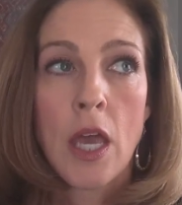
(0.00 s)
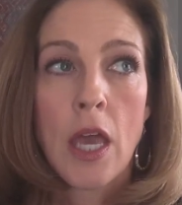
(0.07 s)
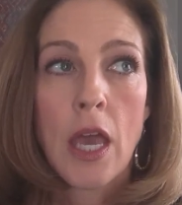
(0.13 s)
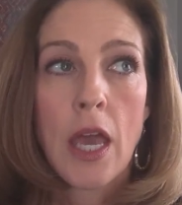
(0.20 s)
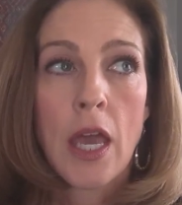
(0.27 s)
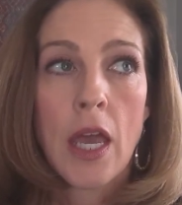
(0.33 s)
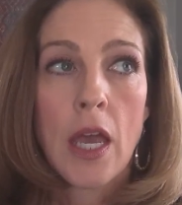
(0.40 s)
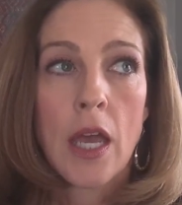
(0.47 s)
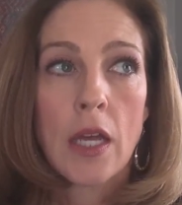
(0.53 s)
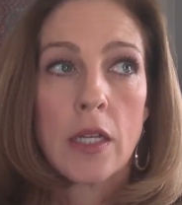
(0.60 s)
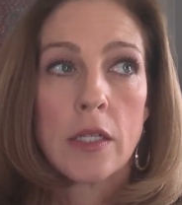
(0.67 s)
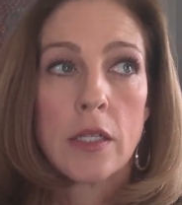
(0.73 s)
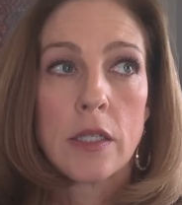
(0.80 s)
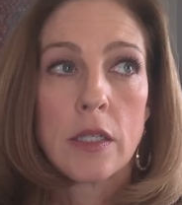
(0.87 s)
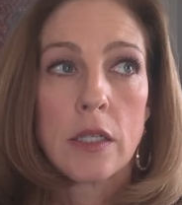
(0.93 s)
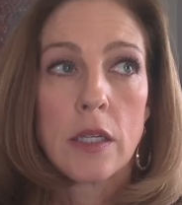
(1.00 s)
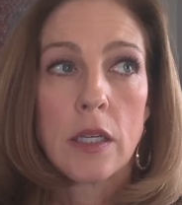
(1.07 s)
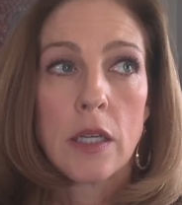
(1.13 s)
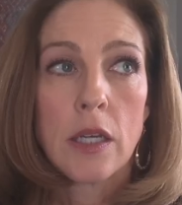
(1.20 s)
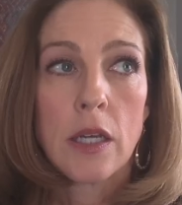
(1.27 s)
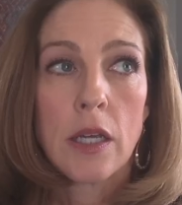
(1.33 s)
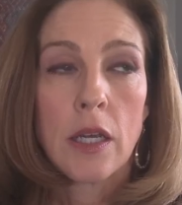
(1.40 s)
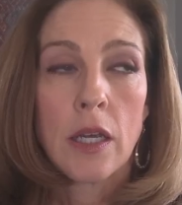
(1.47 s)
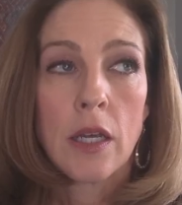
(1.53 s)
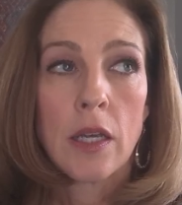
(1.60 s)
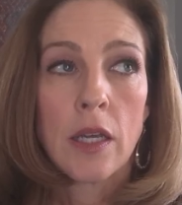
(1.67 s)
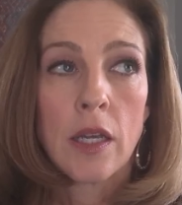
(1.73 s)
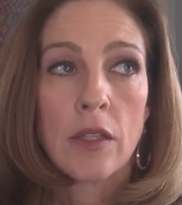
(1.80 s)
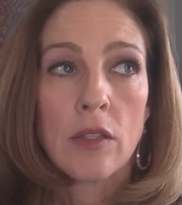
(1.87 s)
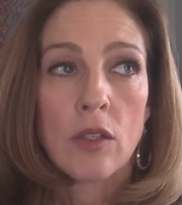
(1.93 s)
And
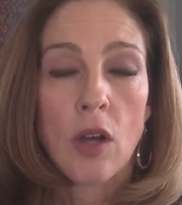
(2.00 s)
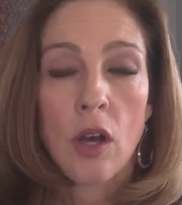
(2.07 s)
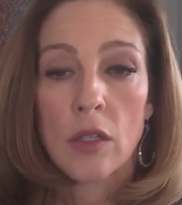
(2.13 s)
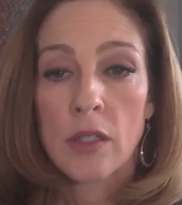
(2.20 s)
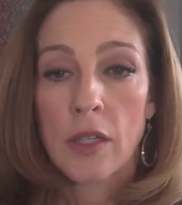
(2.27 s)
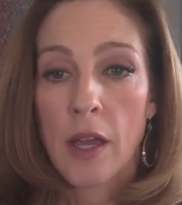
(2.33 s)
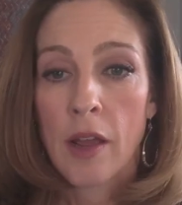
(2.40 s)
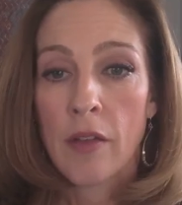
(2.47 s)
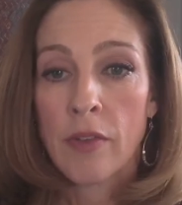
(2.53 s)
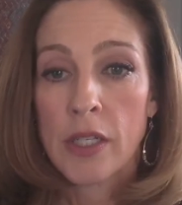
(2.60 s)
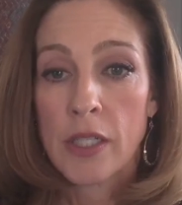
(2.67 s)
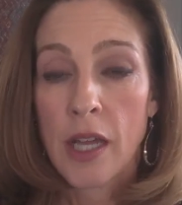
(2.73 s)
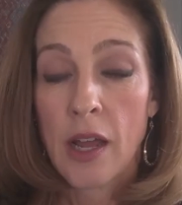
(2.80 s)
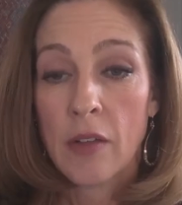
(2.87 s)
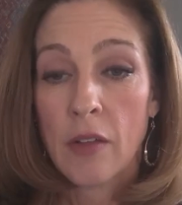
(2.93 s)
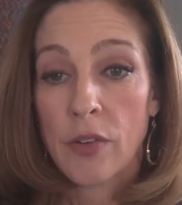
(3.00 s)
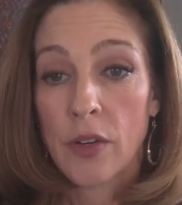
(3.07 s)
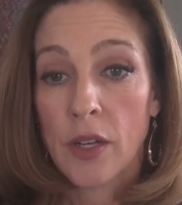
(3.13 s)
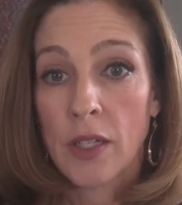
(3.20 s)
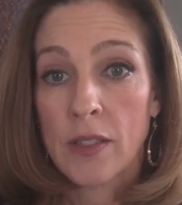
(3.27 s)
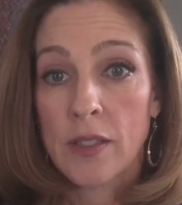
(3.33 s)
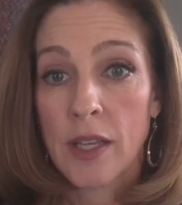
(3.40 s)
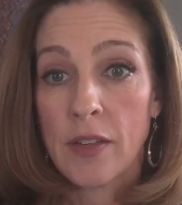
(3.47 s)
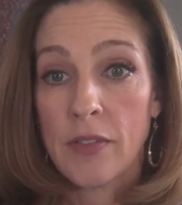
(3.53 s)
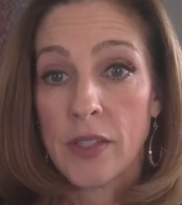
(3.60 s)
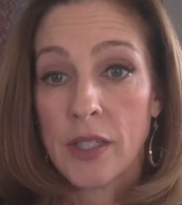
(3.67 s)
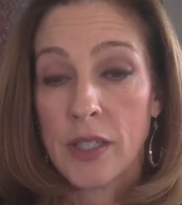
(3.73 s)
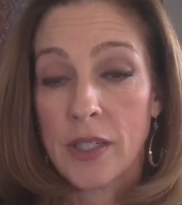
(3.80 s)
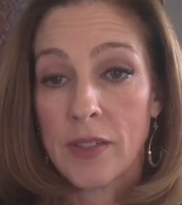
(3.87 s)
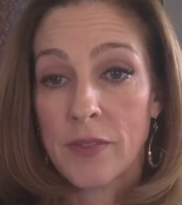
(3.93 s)
it's called Every Town for Gun
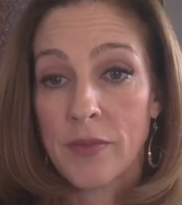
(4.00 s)
Safety.